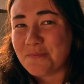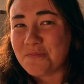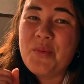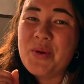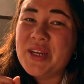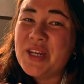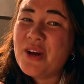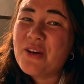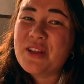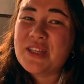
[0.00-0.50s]

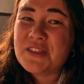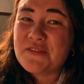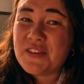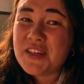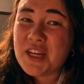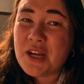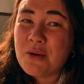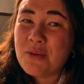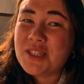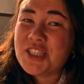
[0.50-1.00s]
We know this
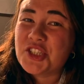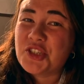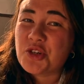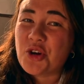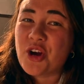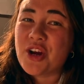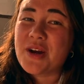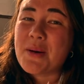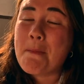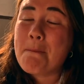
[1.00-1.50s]
video was
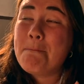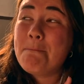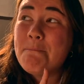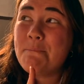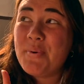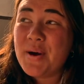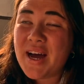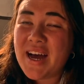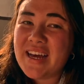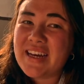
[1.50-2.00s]
short,
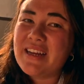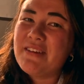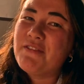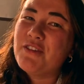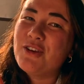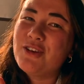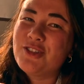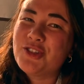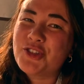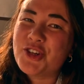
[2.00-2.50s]
but if
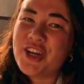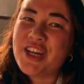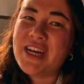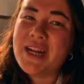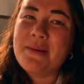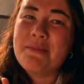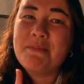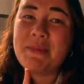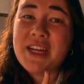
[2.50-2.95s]
you enjoyed it,